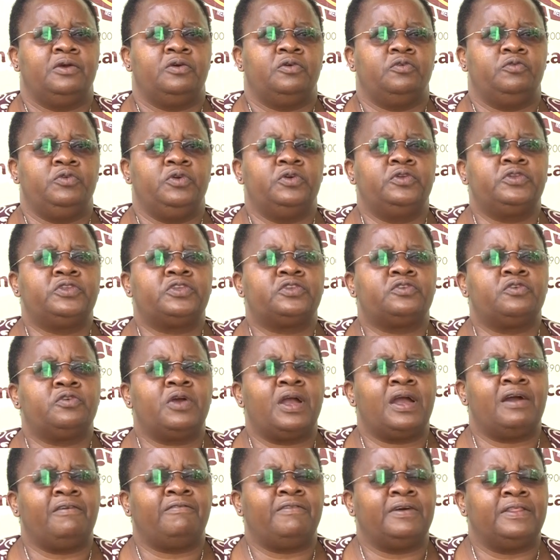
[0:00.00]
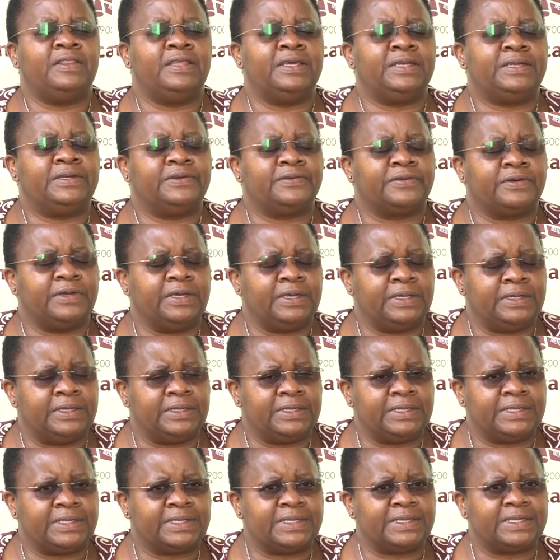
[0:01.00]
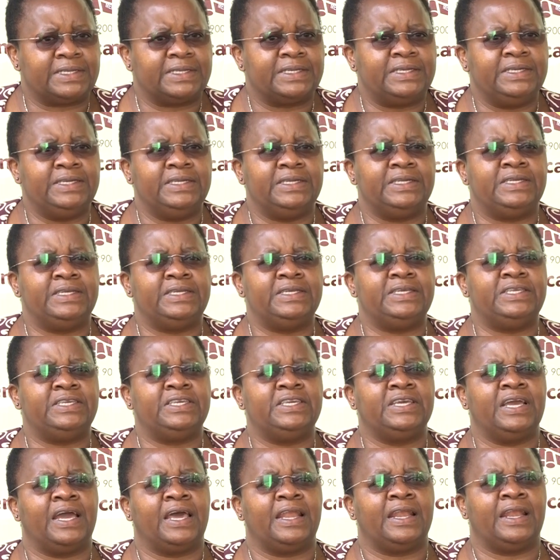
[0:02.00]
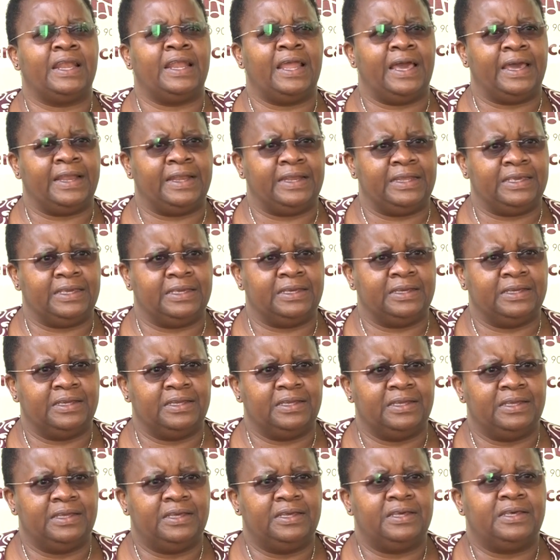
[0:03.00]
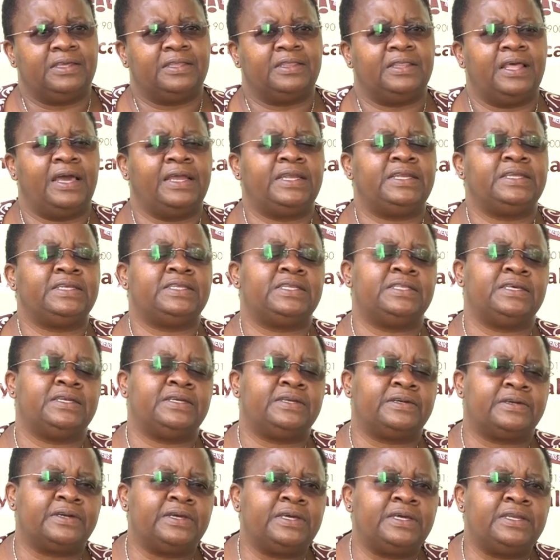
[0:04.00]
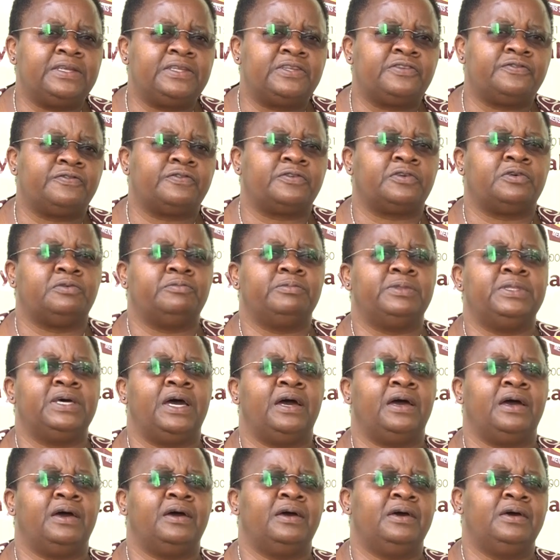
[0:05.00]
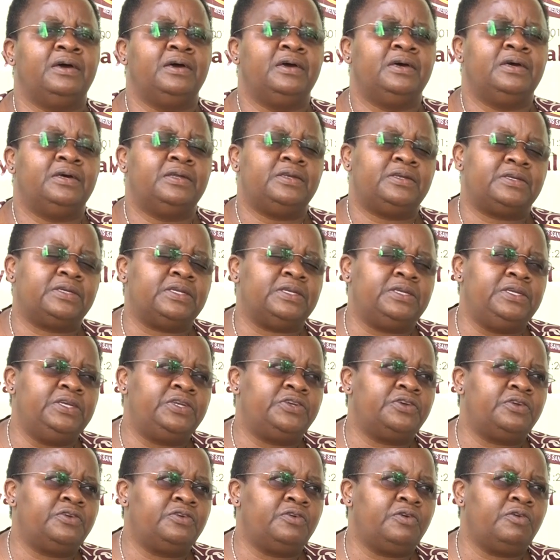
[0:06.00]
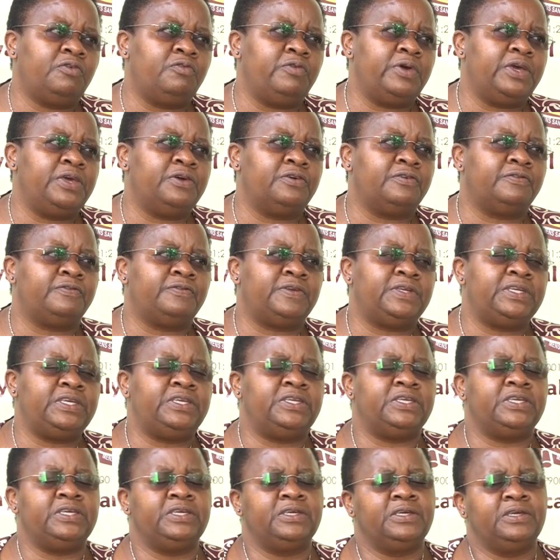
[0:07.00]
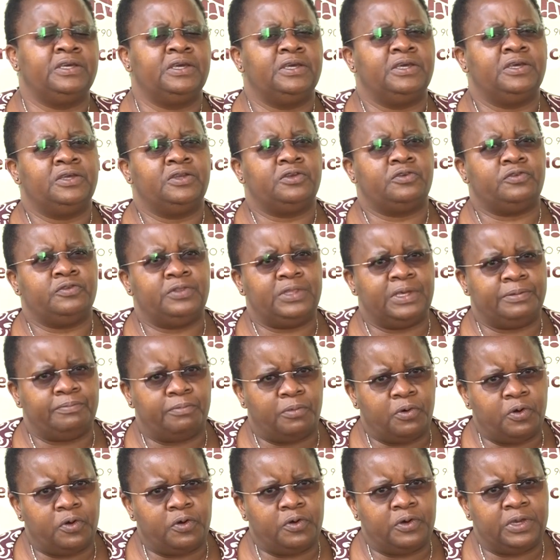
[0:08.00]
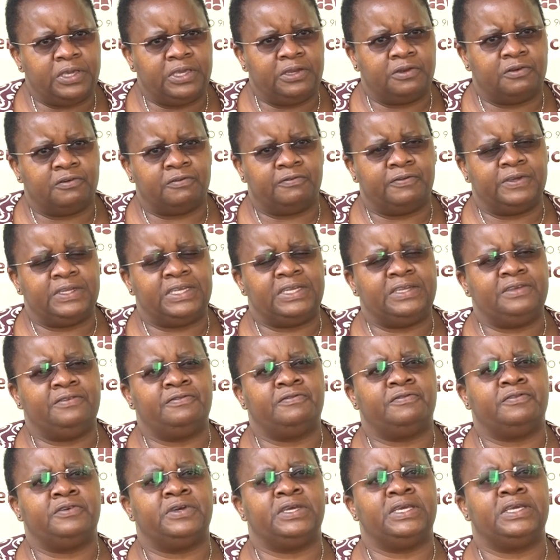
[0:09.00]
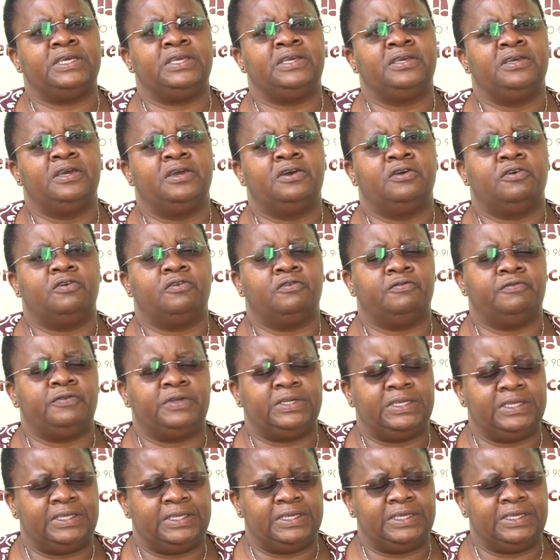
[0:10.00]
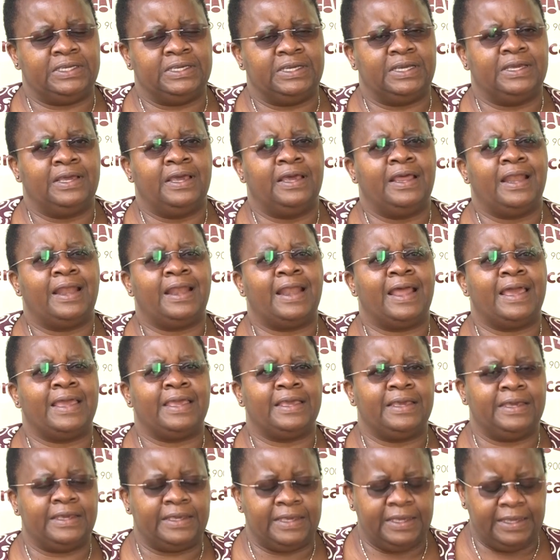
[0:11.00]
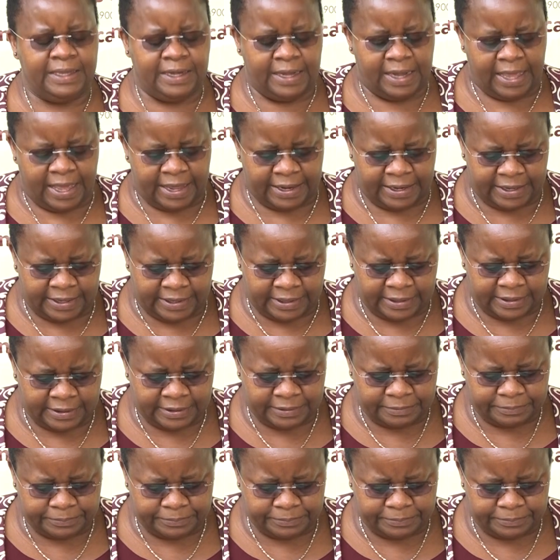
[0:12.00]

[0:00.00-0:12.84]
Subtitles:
We also cover the trends in teaching and learning. That is the trends from the traditional way of teaching to the more innovative way of teaching like e-learning.